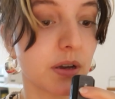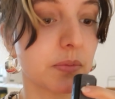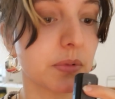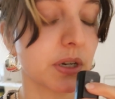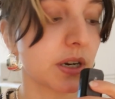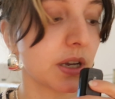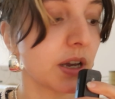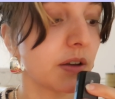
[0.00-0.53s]
I'm
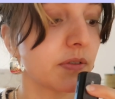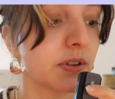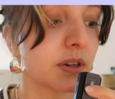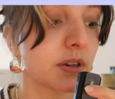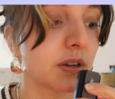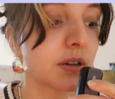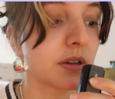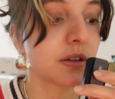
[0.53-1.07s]
gonna have
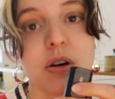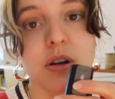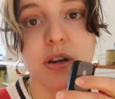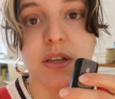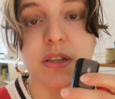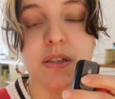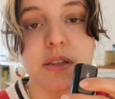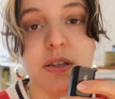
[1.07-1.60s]
an
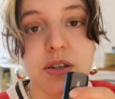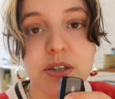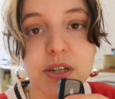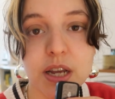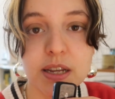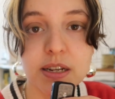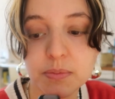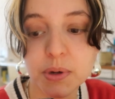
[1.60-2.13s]
honest
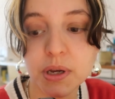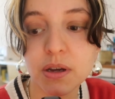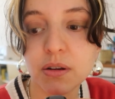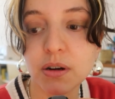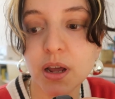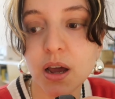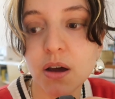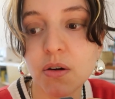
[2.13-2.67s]
chat
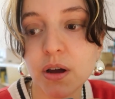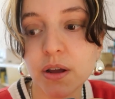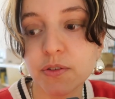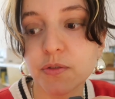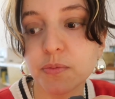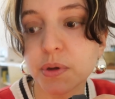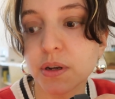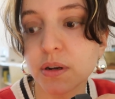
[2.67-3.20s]
about how
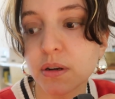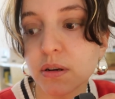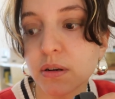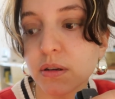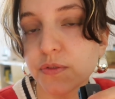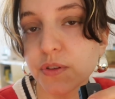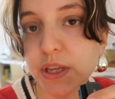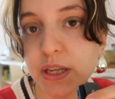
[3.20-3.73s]
I've
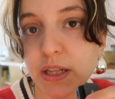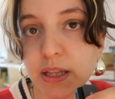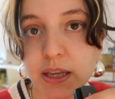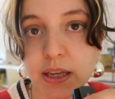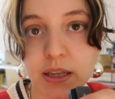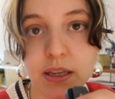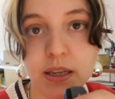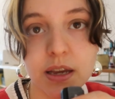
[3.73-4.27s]
been
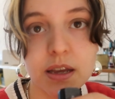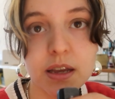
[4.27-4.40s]
feeling.